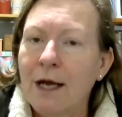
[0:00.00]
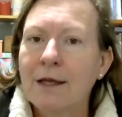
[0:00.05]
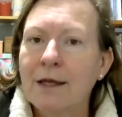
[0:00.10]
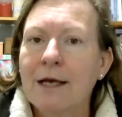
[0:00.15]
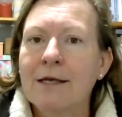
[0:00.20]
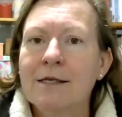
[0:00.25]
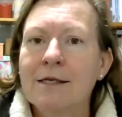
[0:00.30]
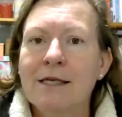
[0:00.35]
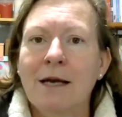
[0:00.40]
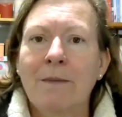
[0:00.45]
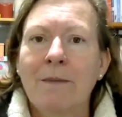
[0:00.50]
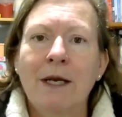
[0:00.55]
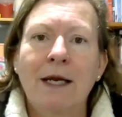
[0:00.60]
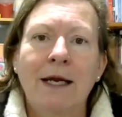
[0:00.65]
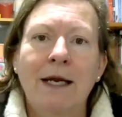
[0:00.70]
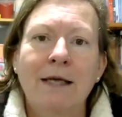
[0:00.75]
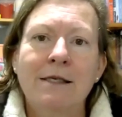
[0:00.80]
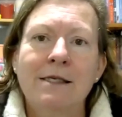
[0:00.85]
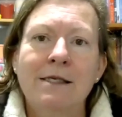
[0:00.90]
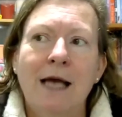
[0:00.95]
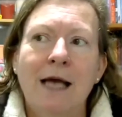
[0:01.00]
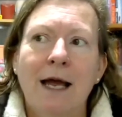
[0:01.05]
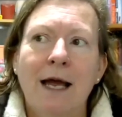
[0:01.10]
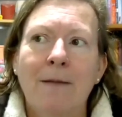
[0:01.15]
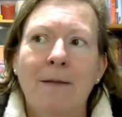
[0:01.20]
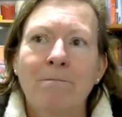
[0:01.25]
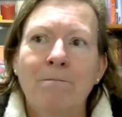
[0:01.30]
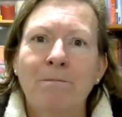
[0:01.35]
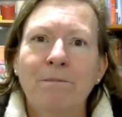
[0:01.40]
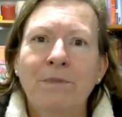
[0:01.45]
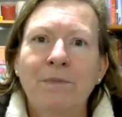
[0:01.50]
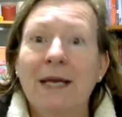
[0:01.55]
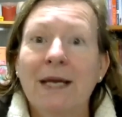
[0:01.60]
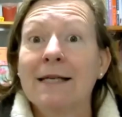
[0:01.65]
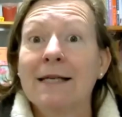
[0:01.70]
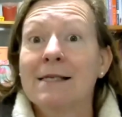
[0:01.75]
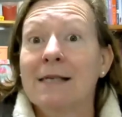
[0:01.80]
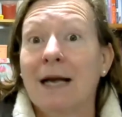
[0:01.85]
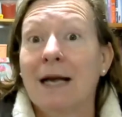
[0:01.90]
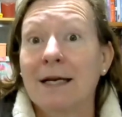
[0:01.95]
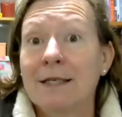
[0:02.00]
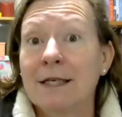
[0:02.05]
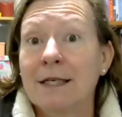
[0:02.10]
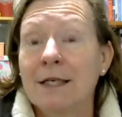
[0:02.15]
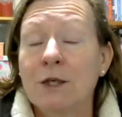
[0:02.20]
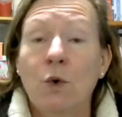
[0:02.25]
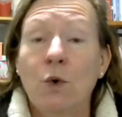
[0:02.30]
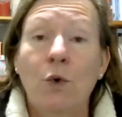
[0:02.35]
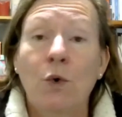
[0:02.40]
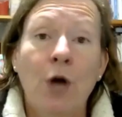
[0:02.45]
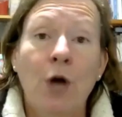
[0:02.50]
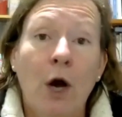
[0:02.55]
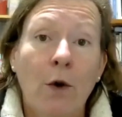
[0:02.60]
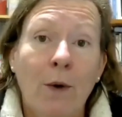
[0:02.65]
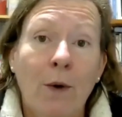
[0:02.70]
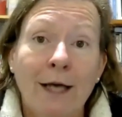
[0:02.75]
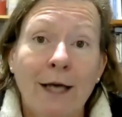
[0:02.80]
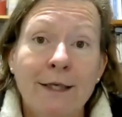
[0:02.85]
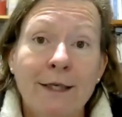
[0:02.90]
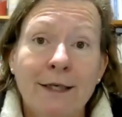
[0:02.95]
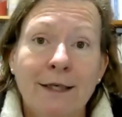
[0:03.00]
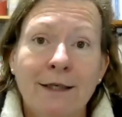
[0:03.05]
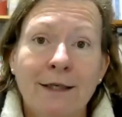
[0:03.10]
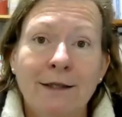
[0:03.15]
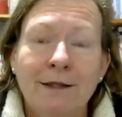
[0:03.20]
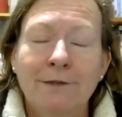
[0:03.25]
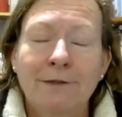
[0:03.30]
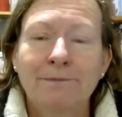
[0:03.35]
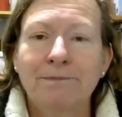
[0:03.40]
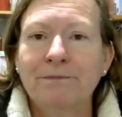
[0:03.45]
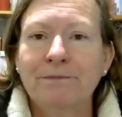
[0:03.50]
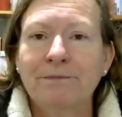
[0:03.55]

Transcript: Then somebody can say, yes, I did, or no, I didn't.